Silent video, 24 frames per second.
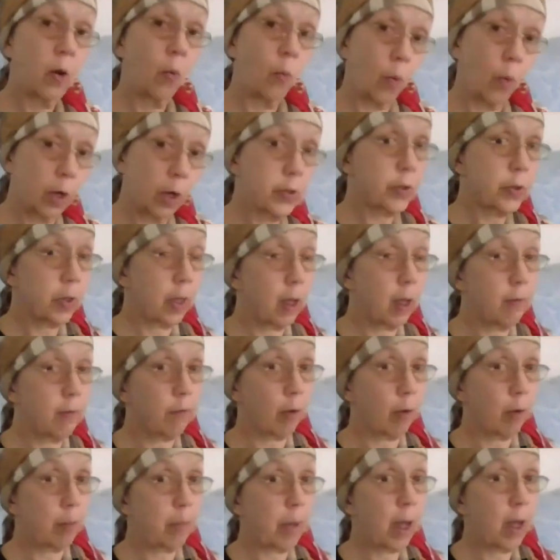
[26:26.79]
Once they've
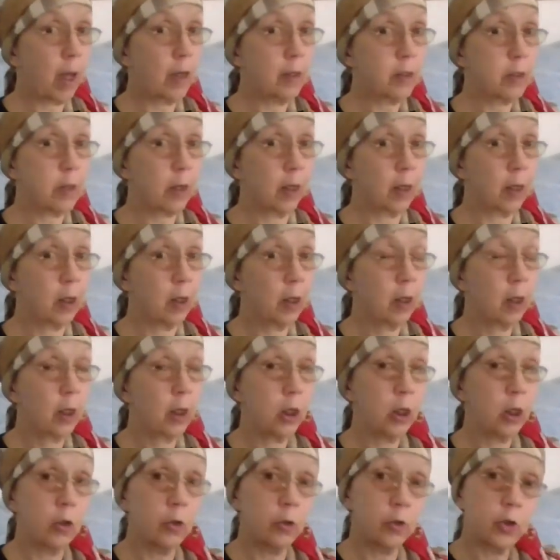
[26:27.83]
repented,
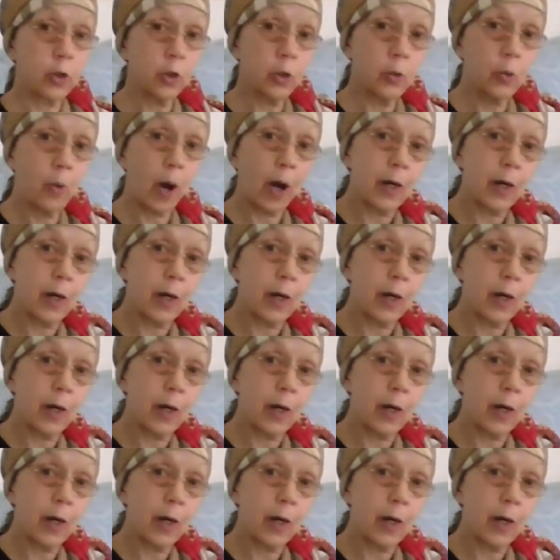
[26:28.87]
you do